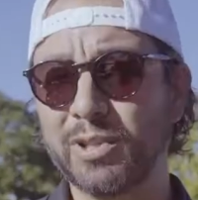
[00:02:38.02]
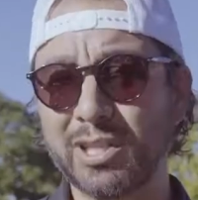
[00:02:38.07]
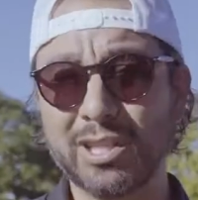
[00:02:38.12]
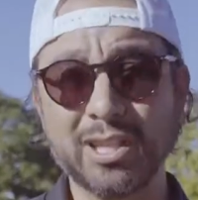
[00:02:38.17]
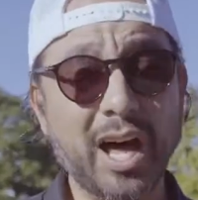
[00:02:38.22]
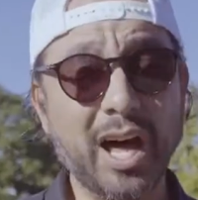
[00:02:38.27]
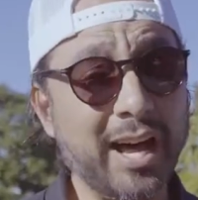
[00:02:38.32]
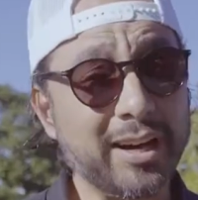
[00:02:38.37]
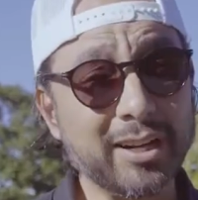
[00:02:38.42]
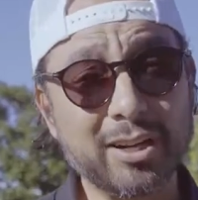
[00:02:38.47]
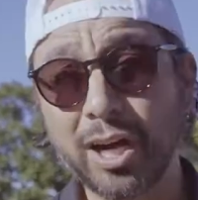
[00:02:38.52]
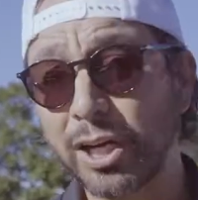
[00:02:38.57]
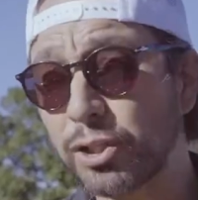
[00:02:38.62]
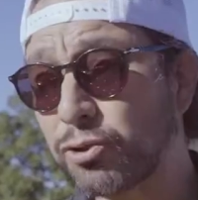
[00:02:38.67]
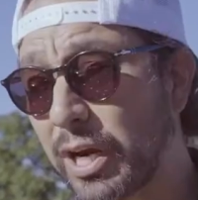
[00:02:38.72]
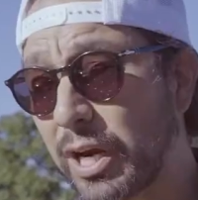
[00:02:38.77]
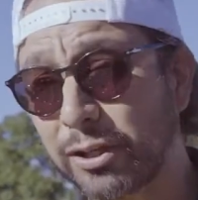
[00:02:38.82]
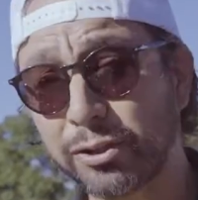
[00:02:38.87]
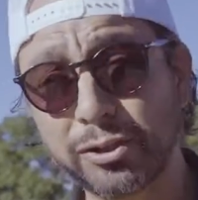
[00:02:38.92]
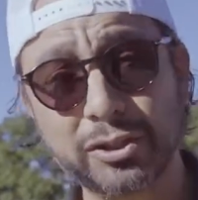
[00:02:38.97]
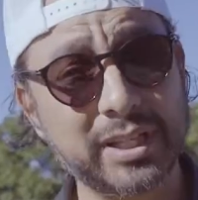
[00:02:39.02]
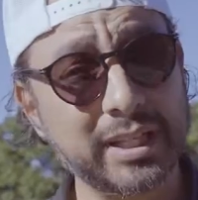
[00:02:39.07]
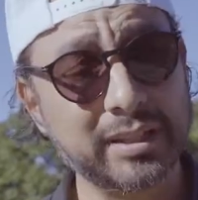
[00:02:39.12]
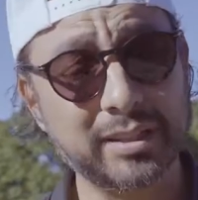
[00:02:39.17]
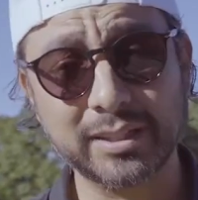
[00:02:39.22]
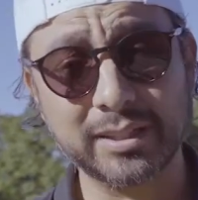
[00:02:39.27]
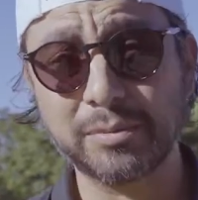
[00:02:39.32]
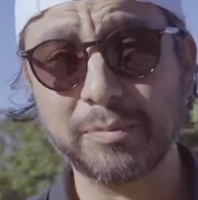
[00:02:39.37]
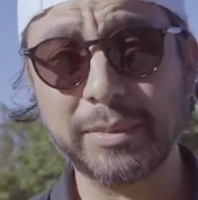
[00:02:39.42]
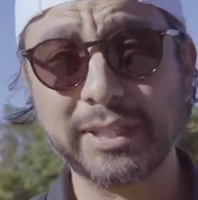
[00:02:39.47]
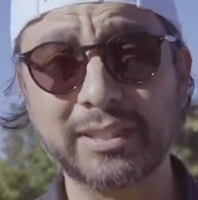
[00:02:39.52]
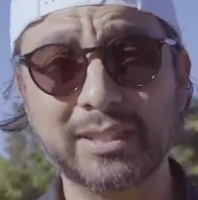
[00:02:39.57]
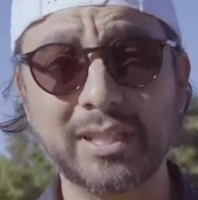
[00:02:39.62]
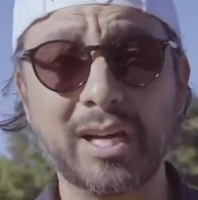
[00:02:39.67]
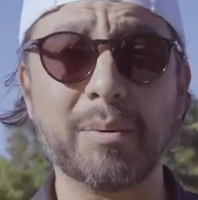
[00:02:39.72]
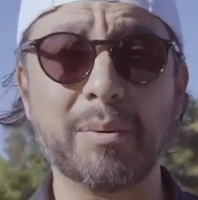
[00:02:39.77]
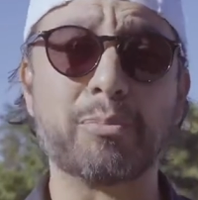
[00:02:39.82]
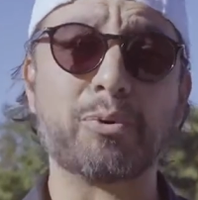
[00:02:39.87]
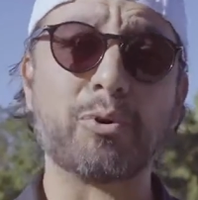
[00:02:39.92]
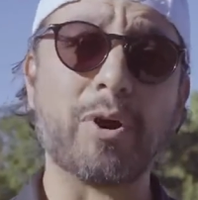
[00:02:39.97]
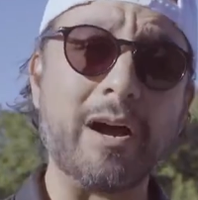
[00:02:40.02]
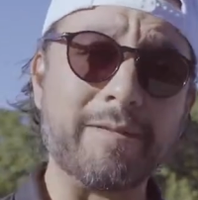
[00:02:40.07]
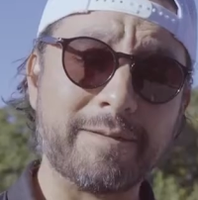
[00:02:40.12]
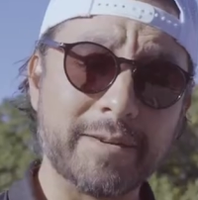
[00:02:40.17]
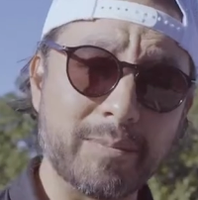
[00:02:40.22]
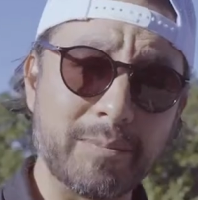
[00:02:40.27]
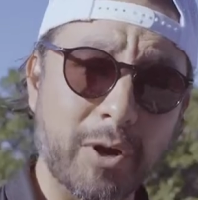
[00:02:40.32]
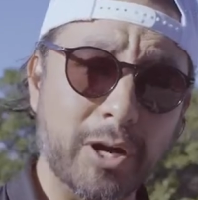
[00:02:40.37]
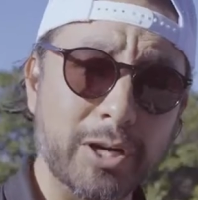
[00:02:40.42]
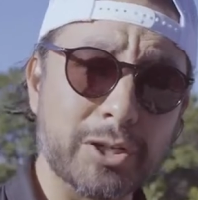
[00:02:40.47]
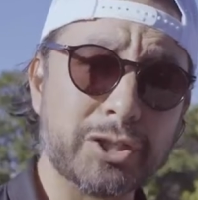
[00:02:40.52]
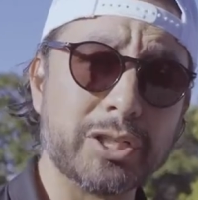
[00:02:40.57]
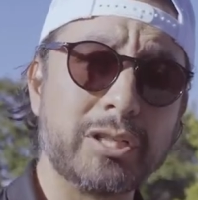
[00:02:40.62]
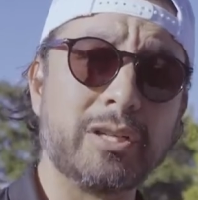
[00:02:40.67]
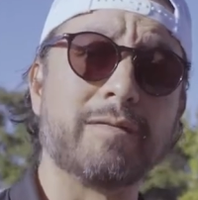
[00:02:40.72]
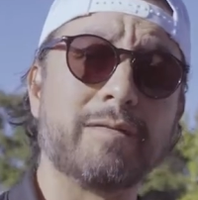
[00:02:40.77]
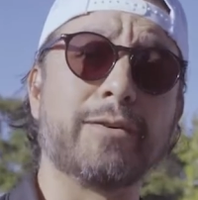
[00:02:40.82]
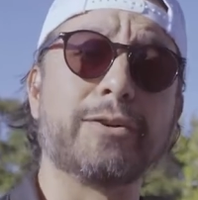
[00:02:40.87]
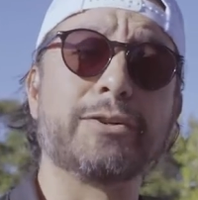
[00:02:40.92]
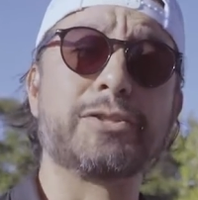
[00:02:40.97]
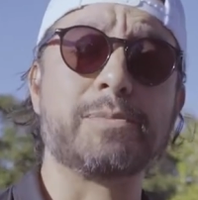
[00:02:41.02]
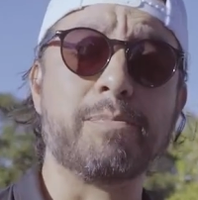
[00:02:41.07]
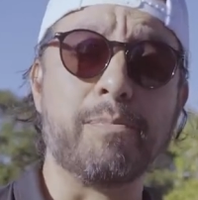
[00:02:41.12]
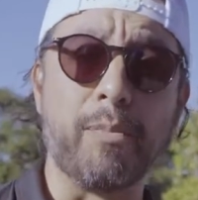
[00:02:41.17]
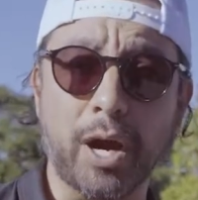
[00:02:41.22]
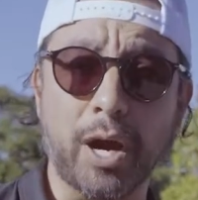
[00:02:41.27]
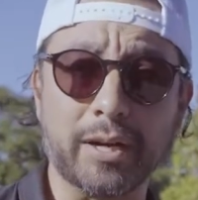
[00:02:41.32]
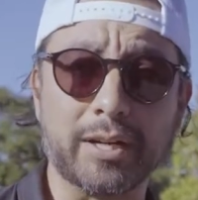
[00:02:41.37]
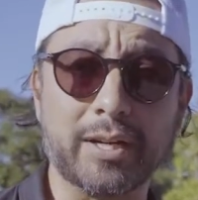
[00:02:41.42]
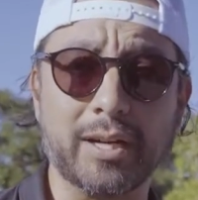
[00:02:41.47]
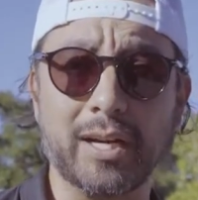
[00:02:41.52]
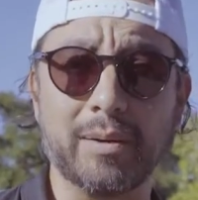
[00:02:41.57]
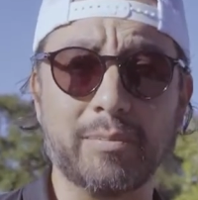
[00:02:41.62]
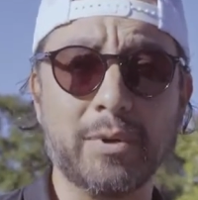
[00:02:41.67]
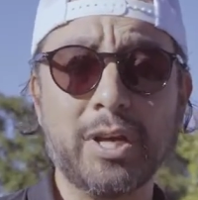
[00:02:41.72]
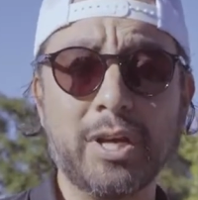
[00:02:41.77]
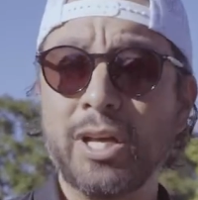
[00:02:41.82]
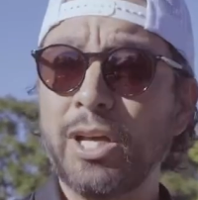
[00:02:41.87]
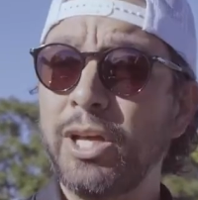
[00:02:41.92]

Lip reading: A lot of contractors get this mixed up: profit margin versus markup.